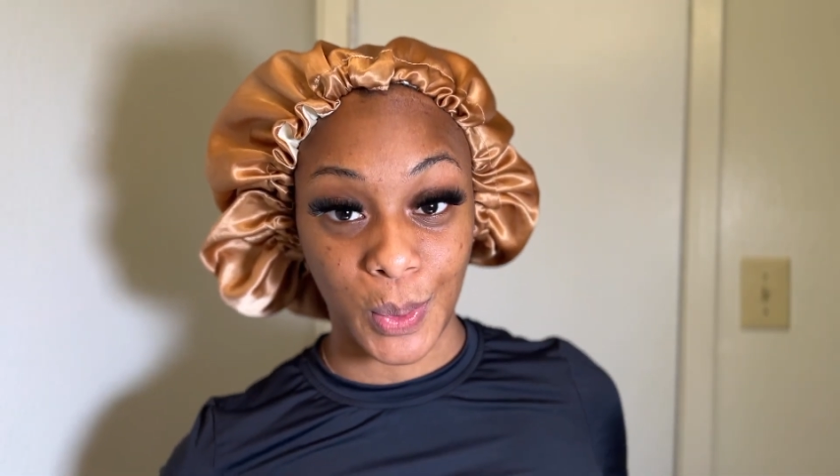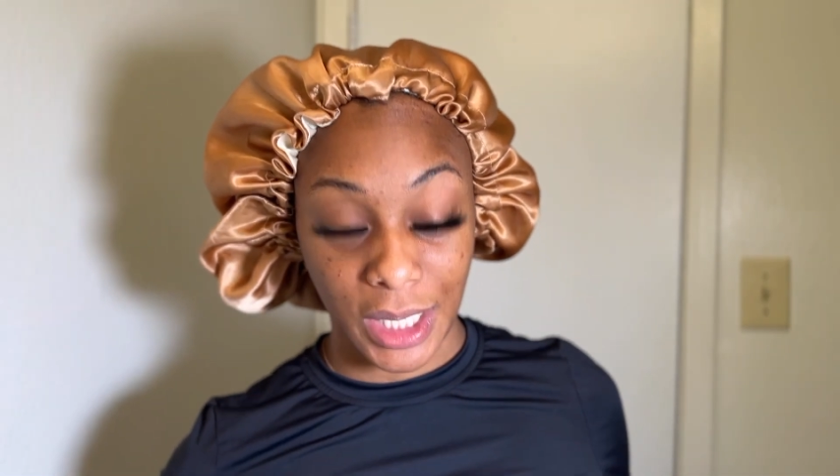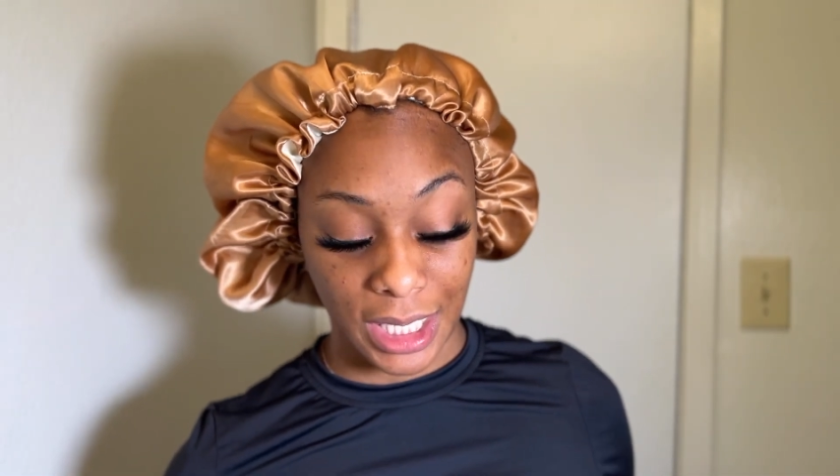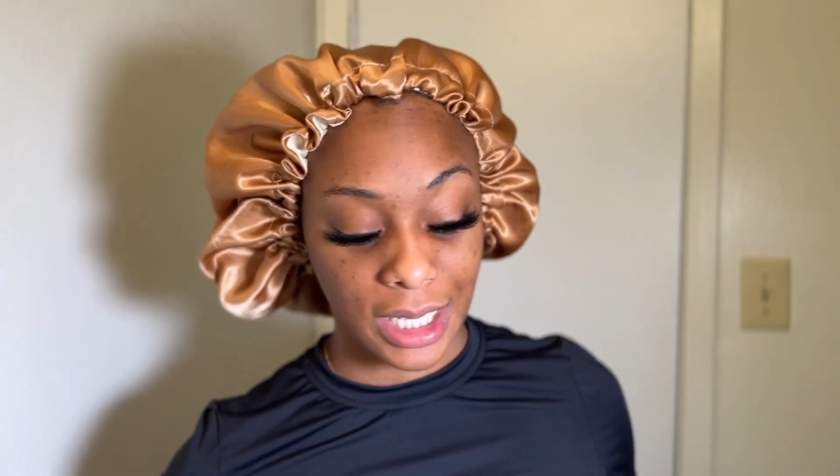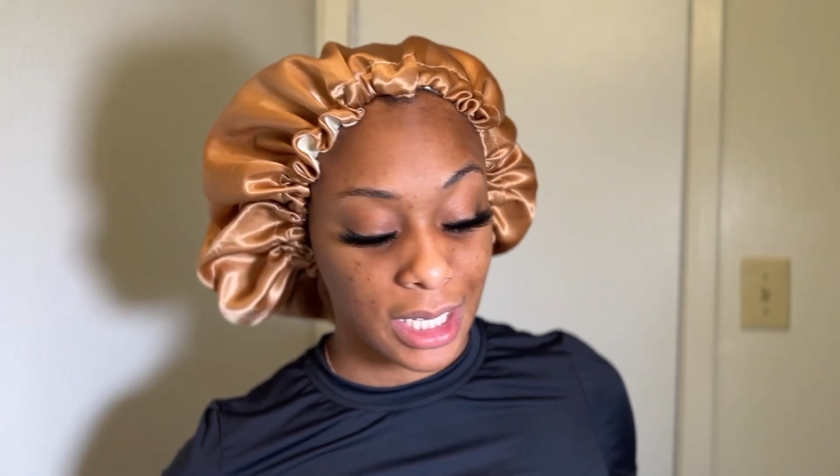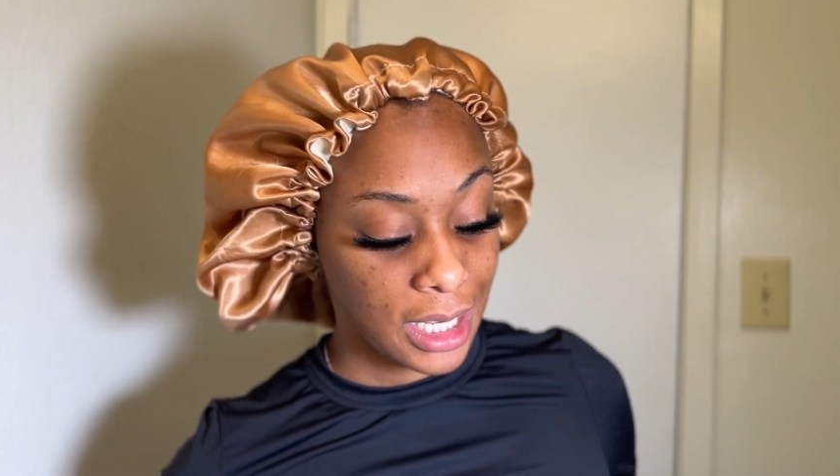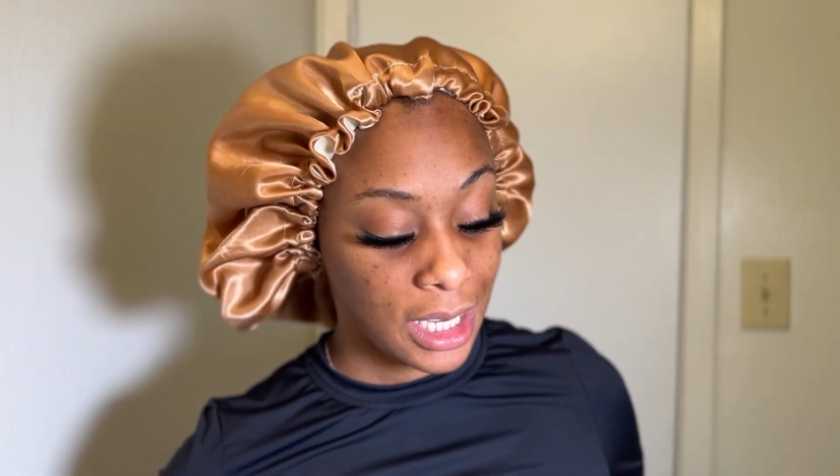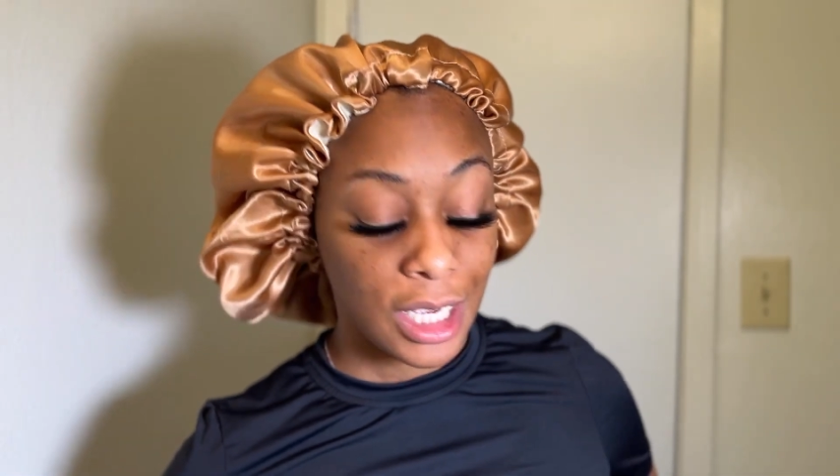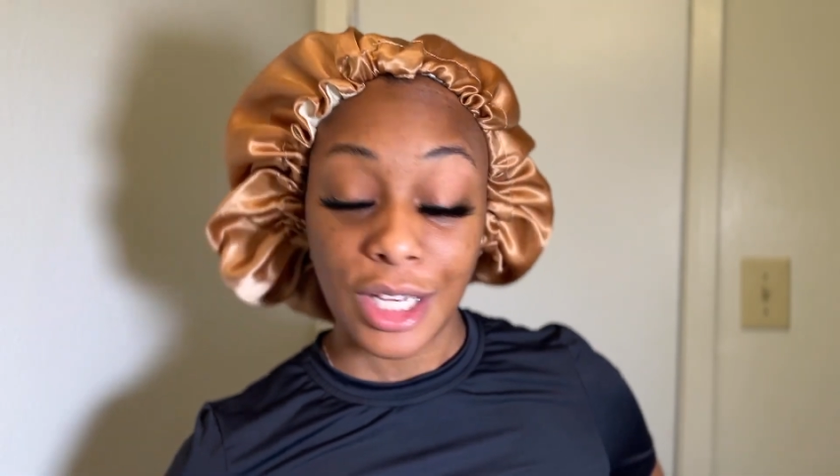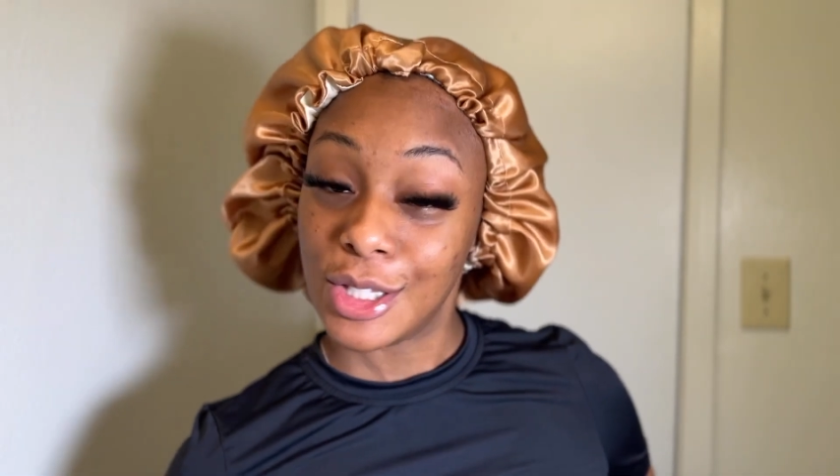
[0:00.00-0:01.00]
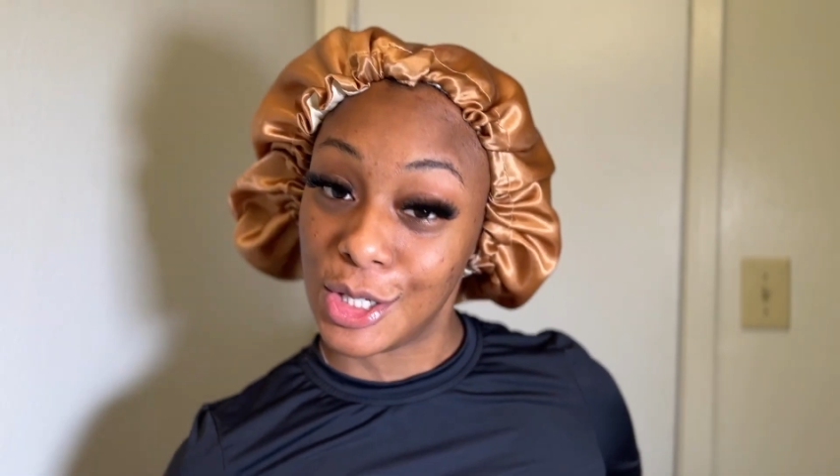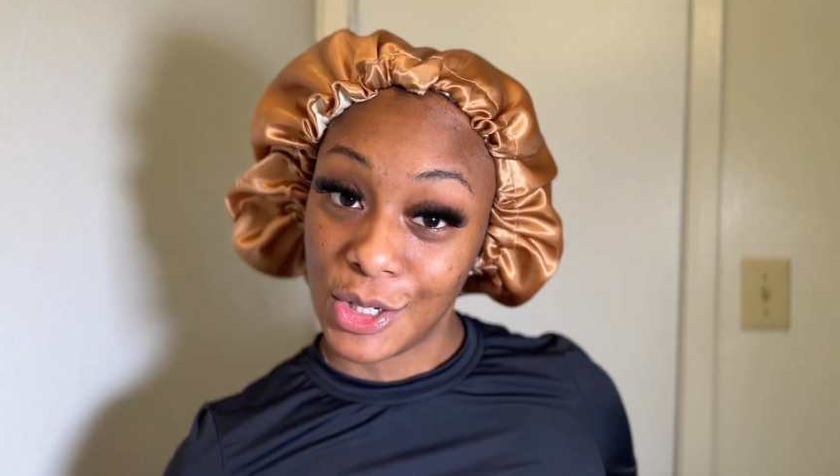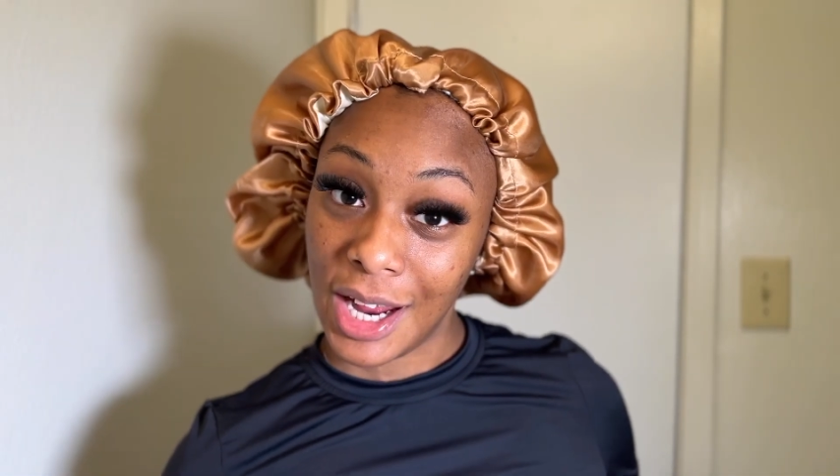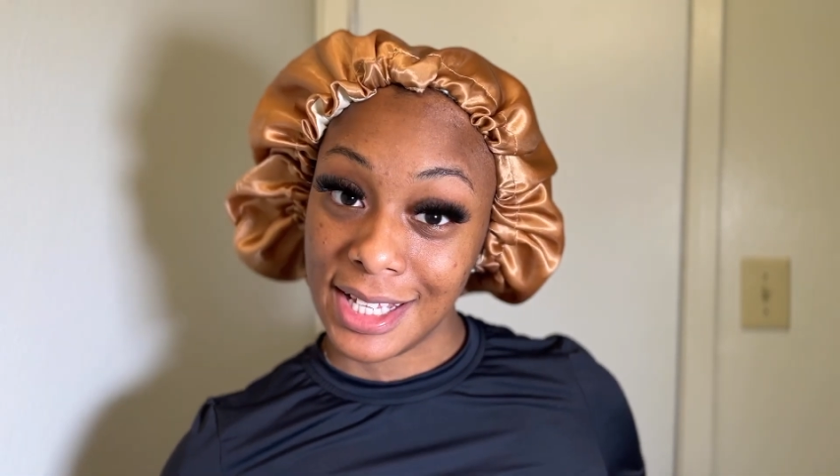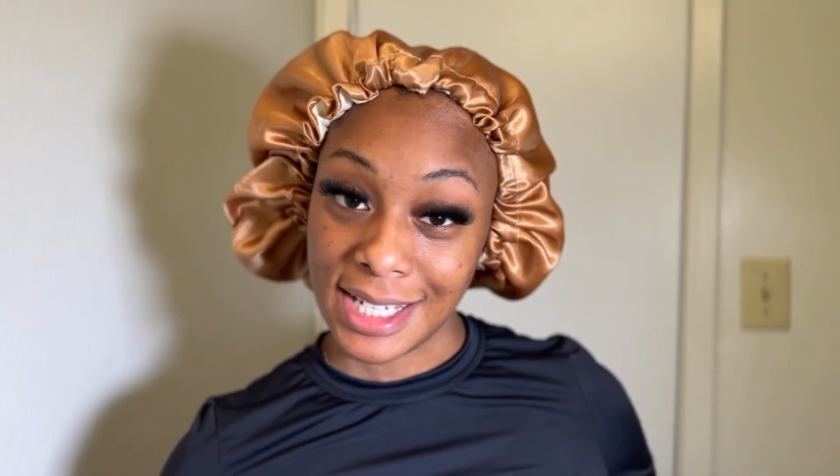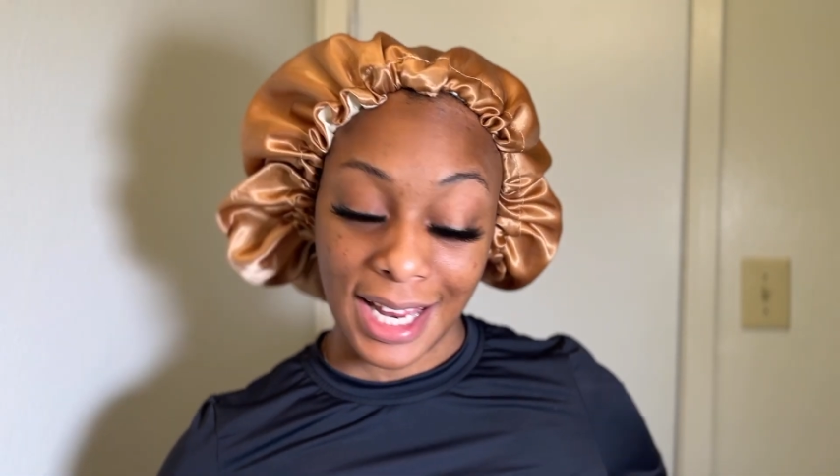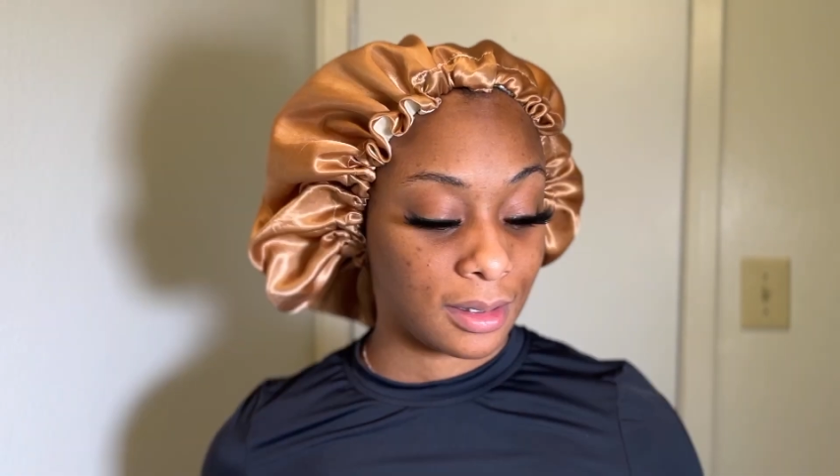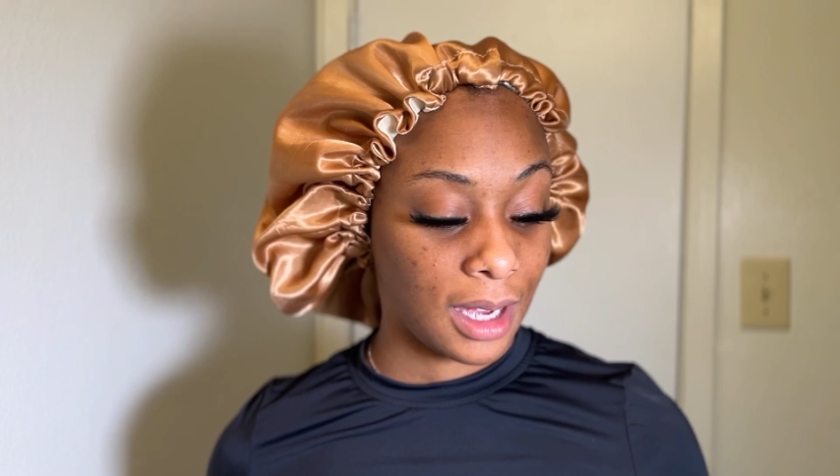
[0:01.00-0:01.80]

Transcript: wig to try today.